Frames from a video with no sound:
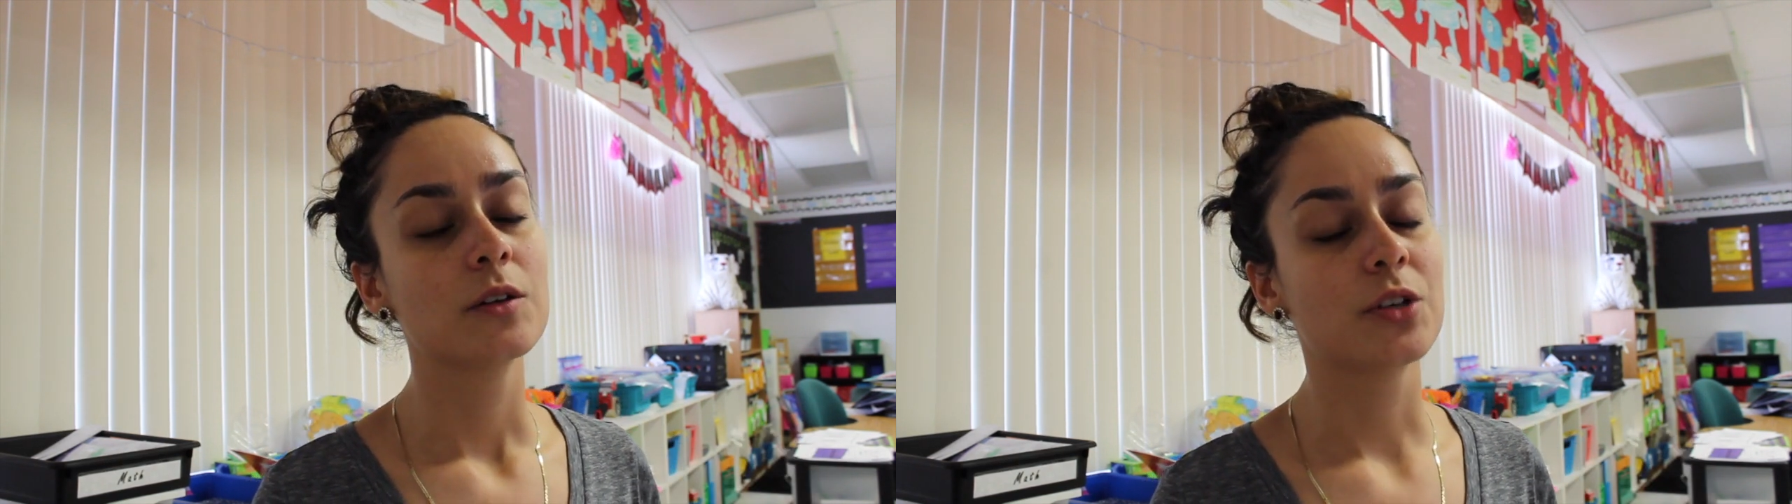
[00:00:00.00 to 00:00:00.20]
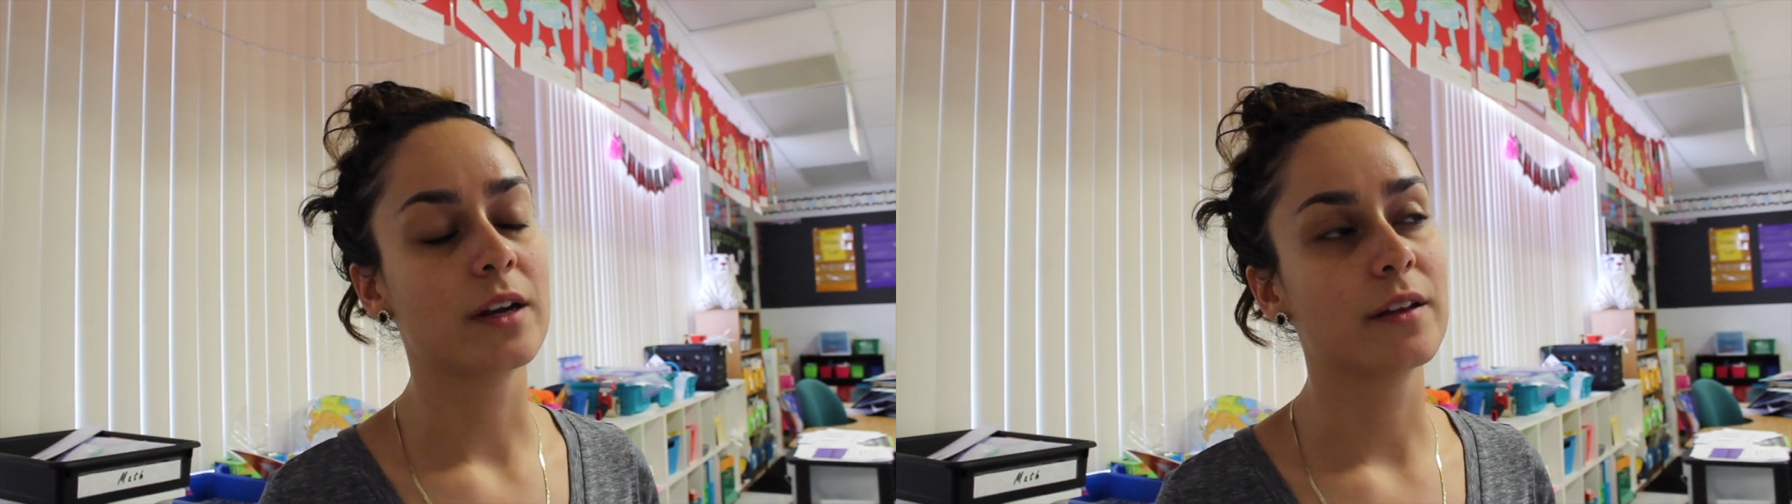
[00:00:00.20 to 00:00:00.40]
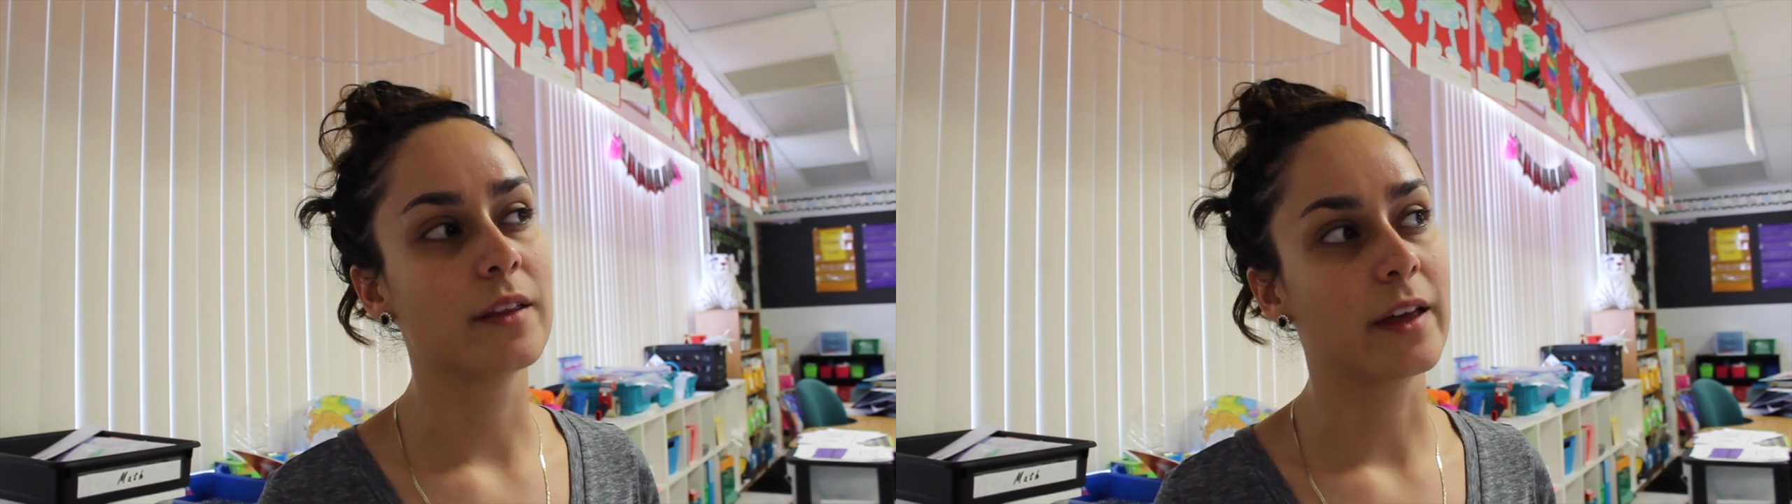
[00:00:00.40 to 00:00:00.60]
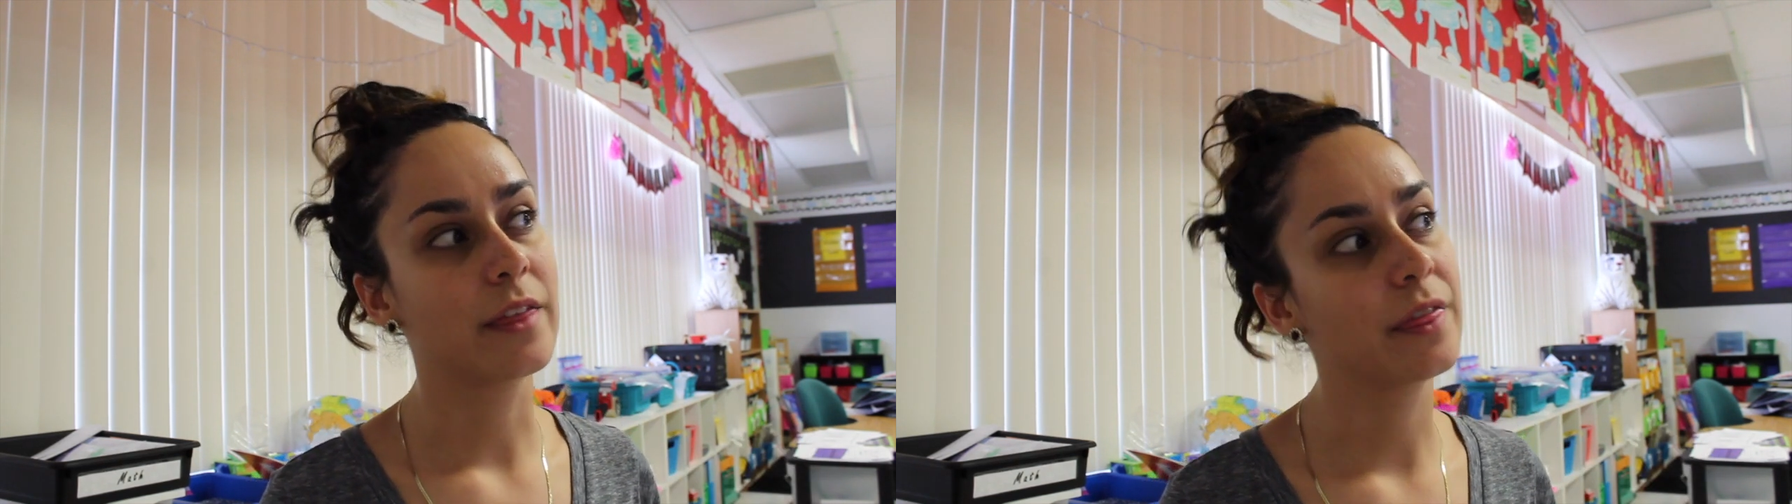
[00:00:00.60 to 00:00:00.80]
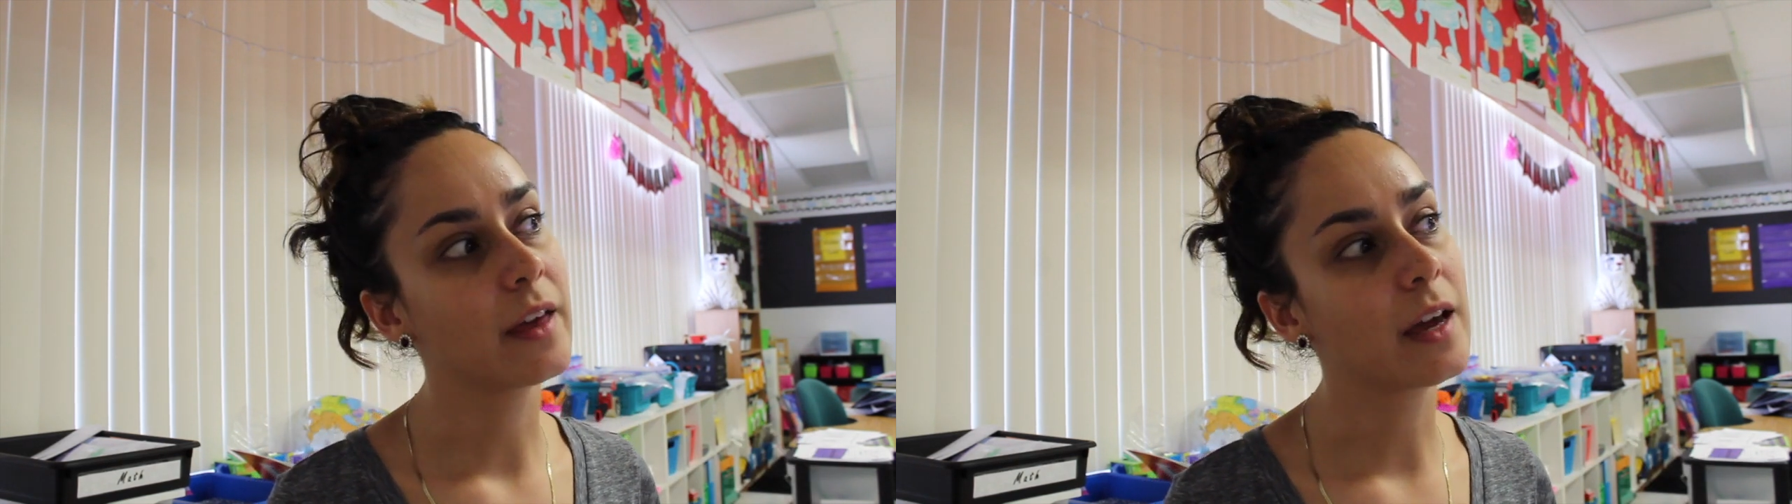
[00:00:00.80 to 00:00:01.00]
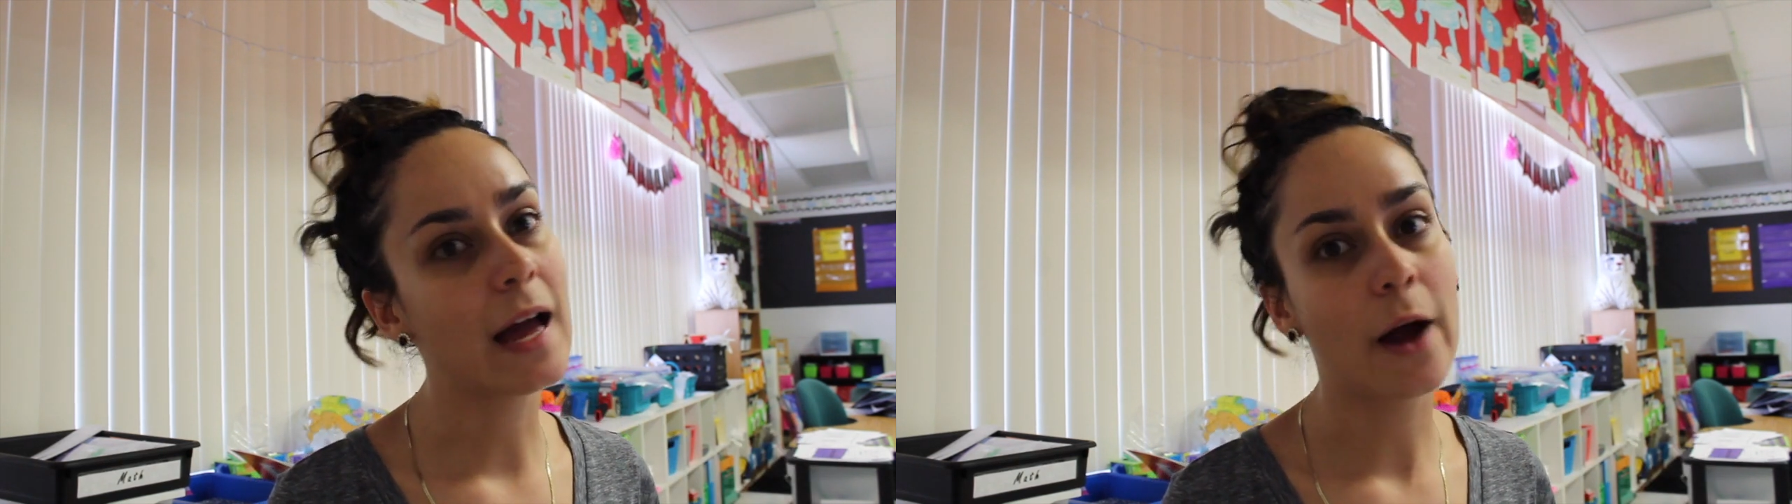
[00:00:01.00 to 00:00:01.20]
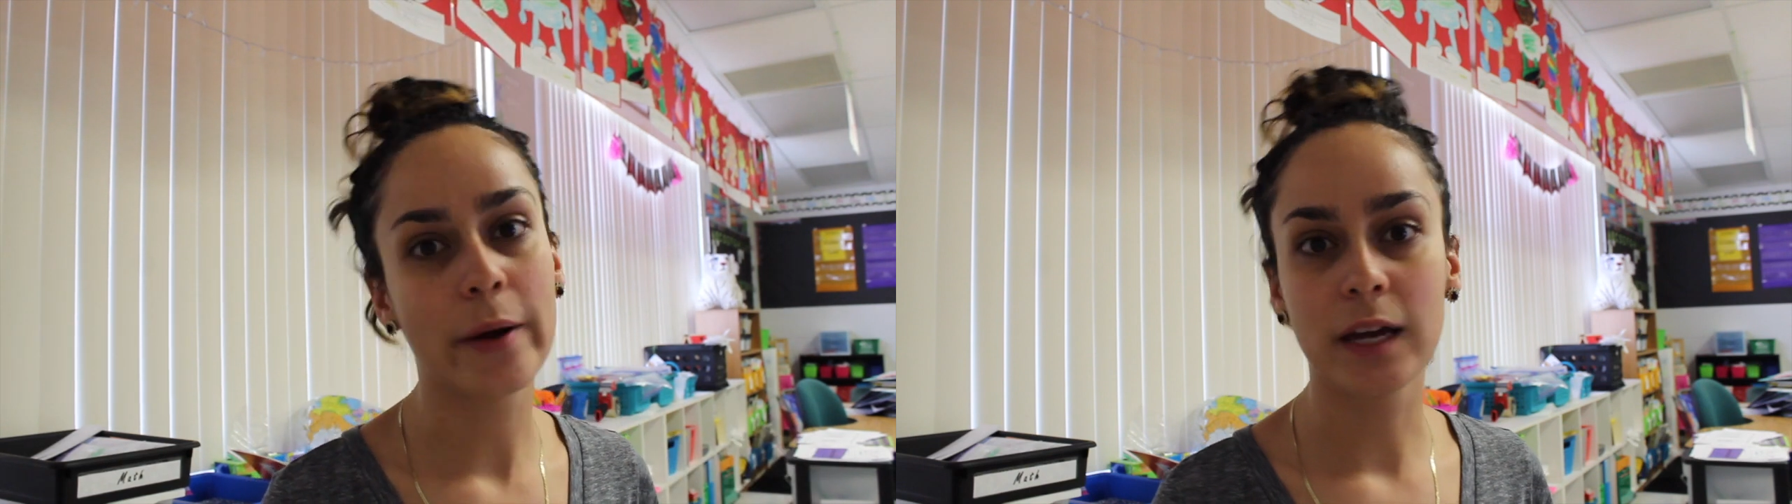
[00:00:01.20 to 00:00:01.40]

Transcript: Trying to like think how I